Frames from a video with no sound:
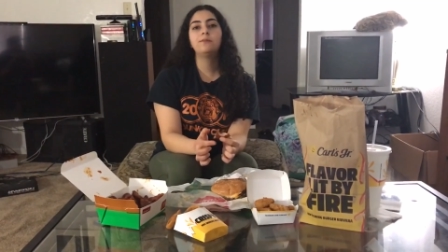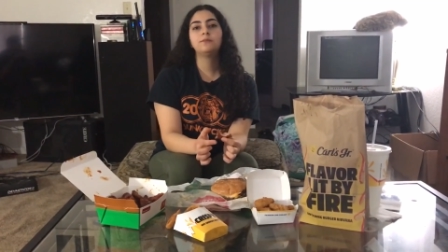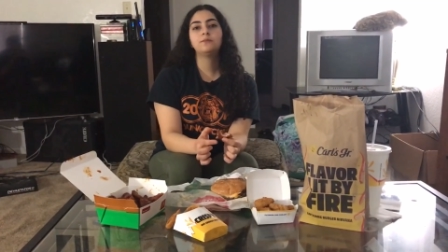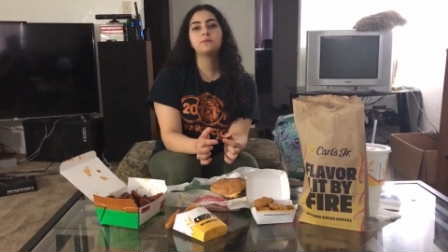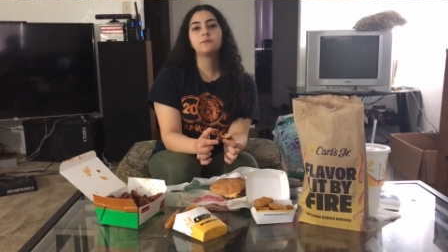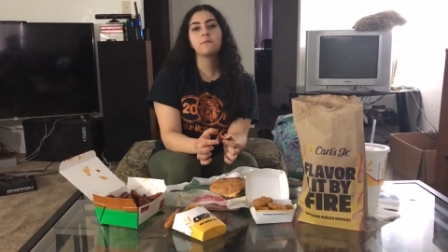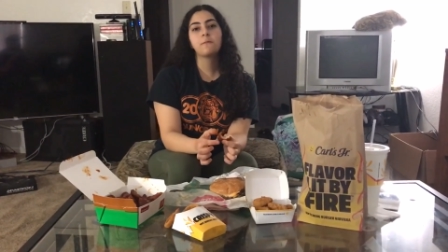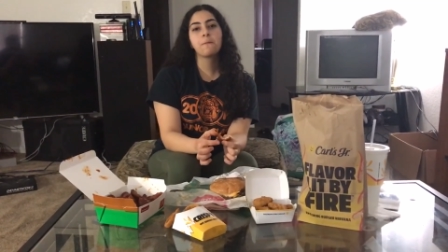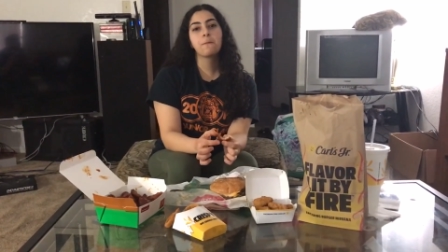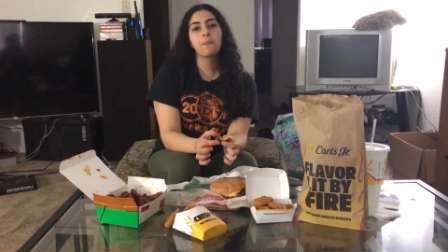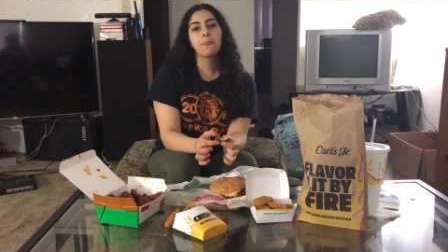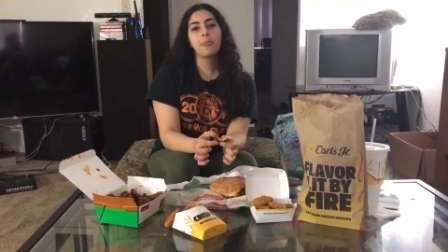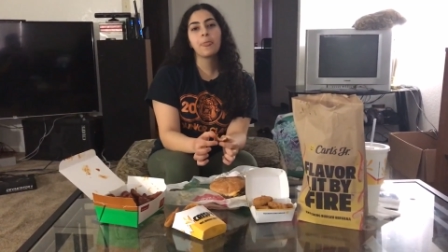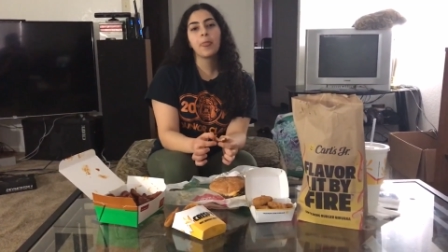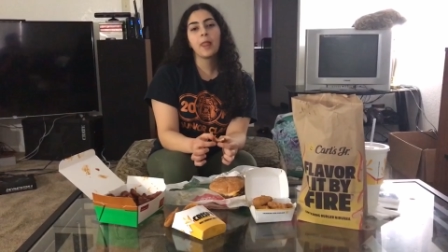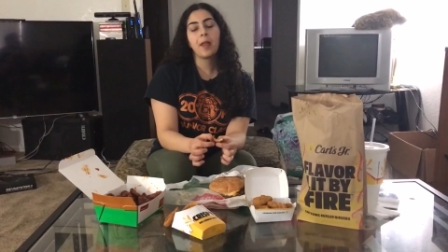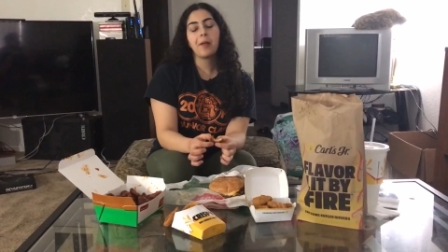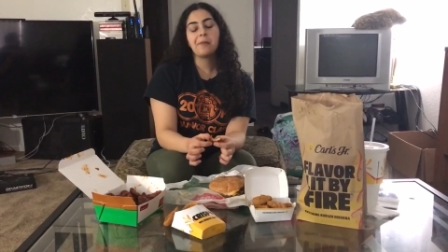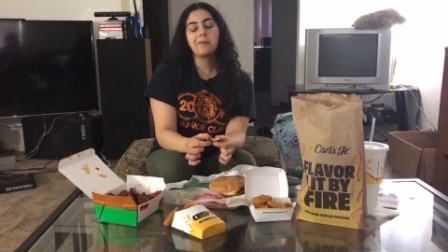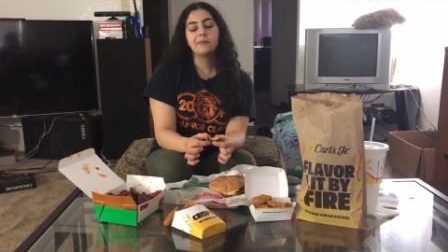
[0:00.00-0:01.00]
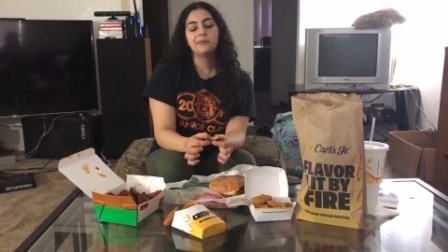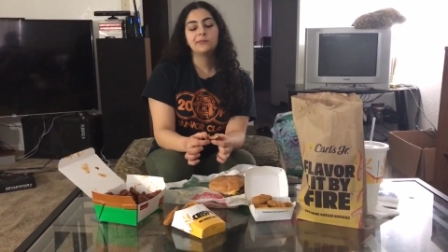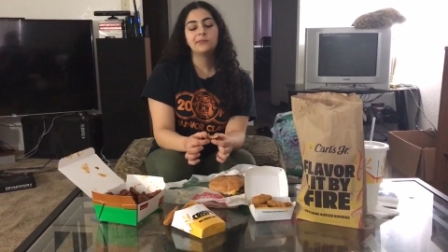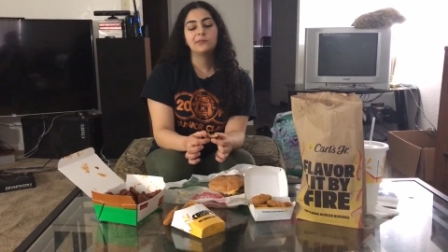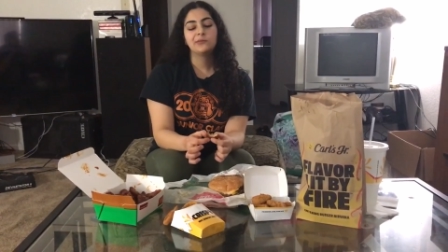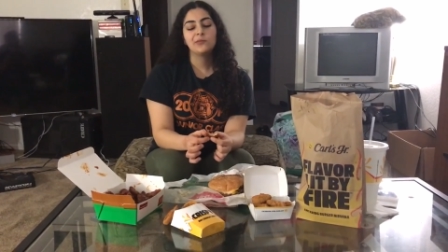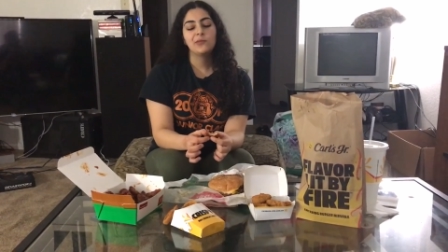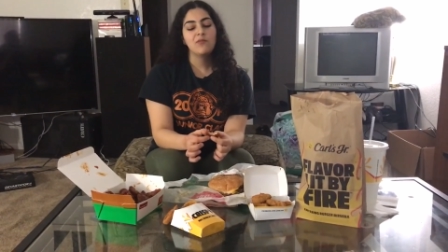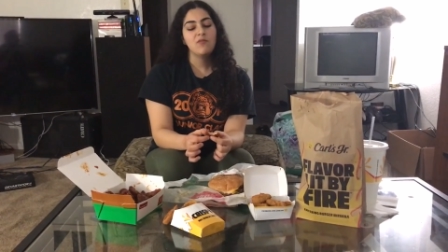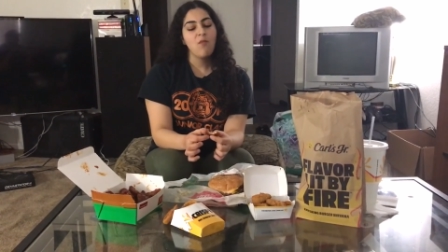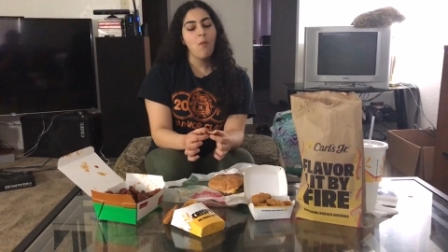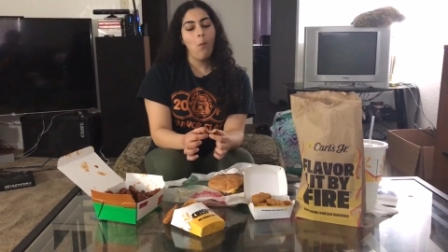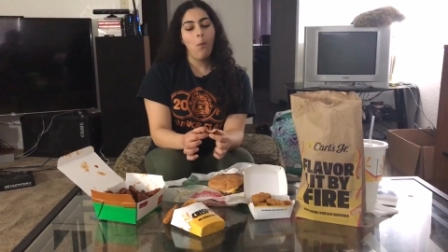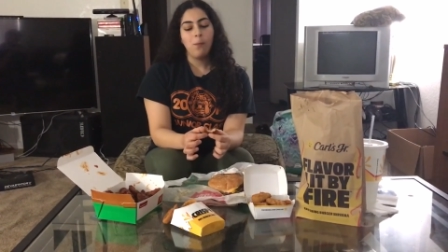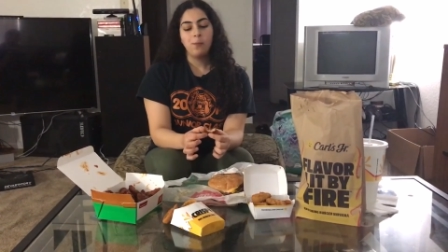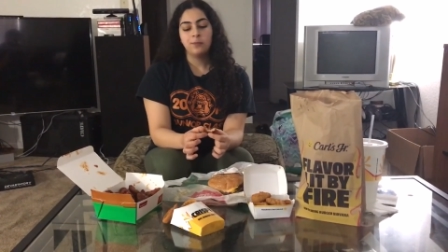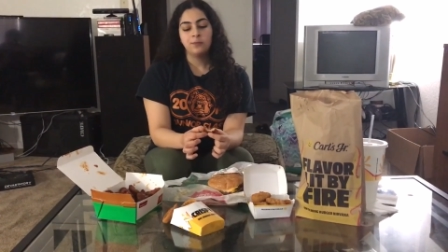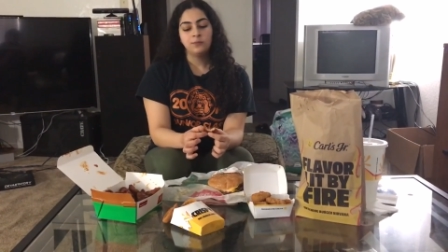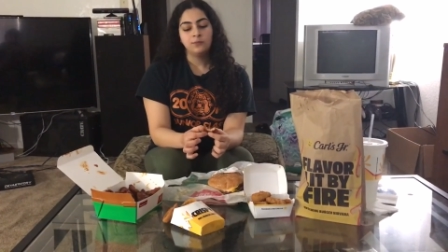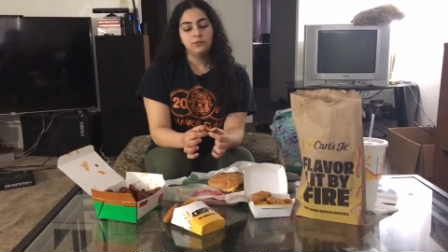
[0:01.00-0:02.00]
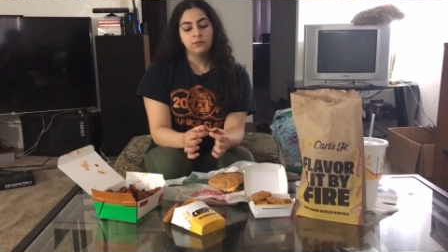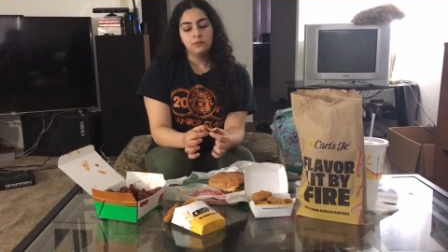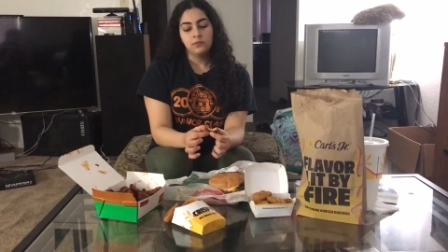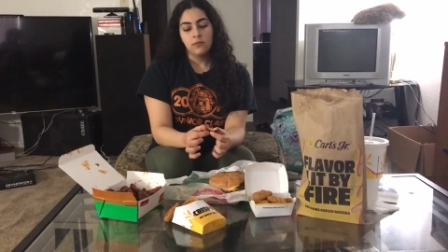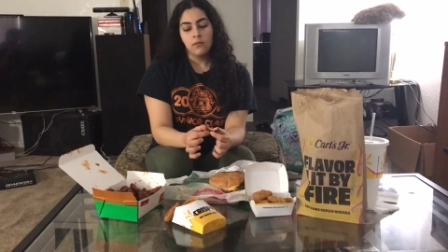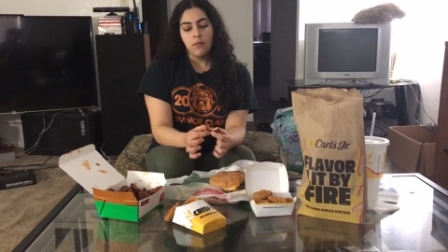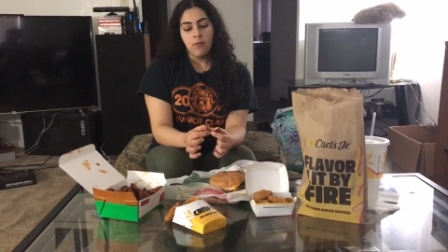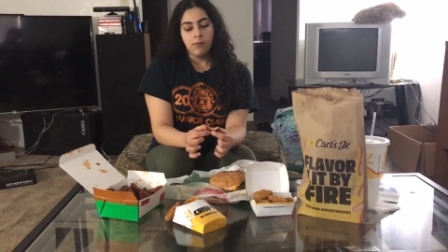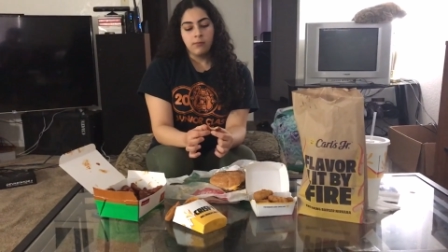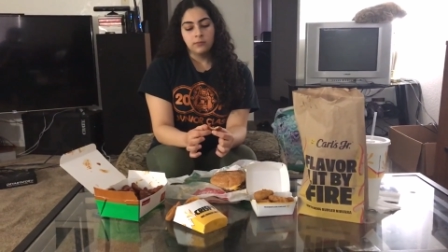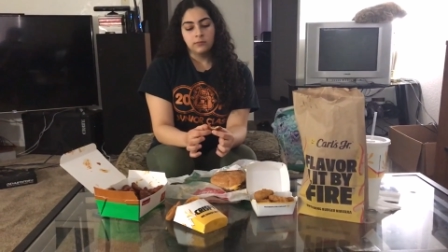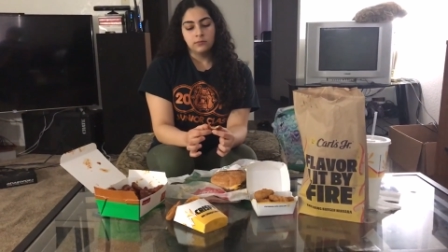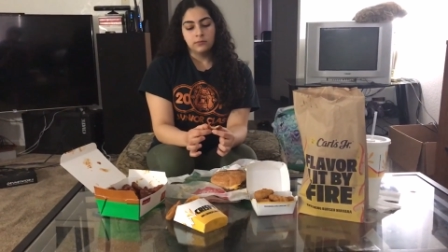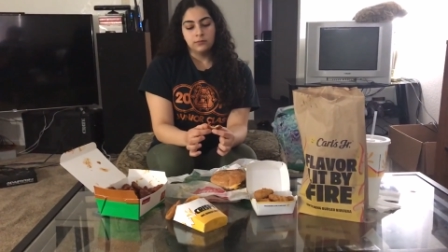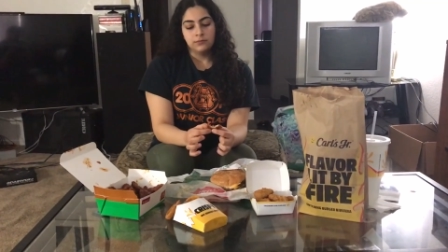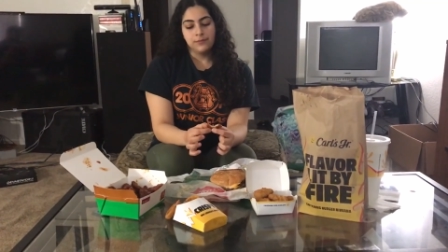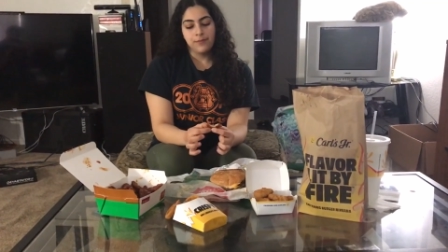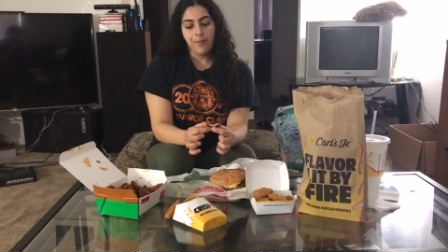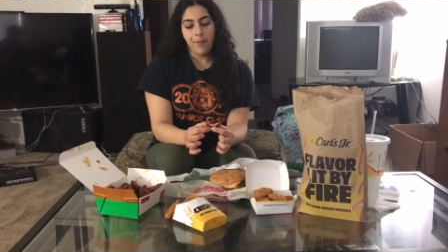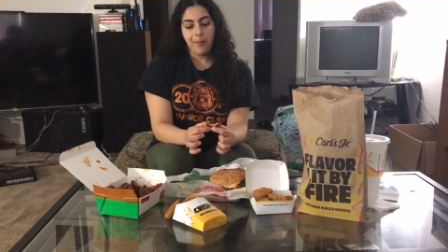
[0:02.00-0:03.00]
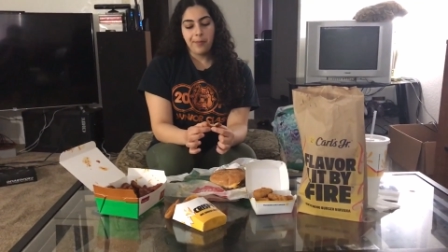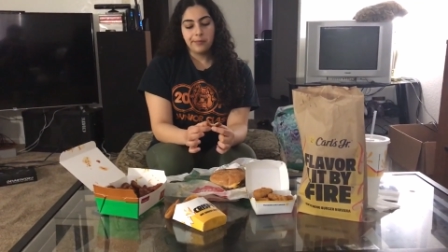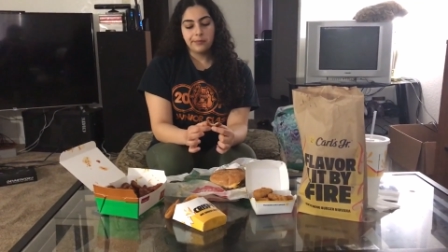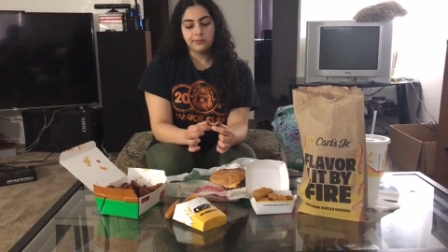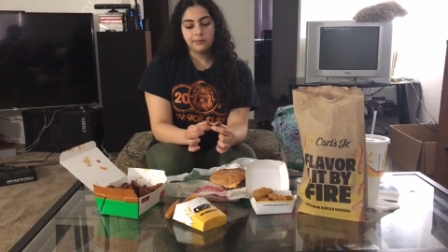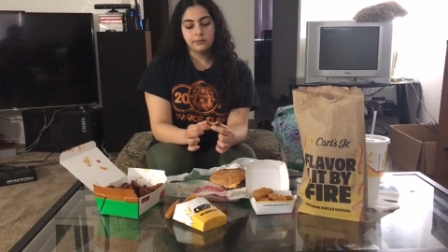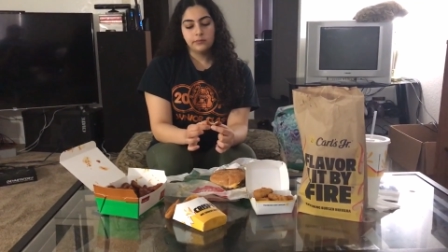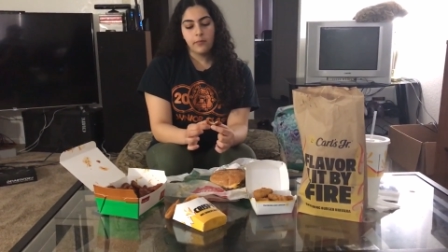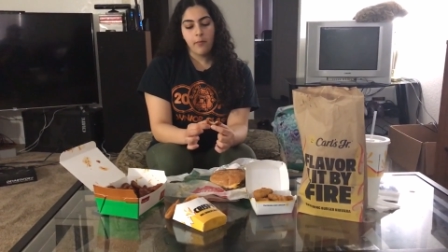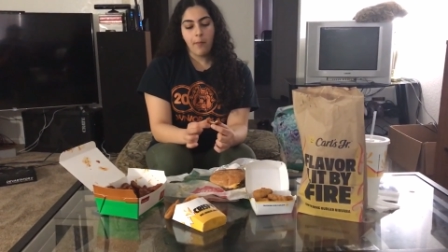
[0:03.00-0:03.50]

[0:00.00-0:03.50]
I don't know out of ten. Like you lacking on mm-hmm.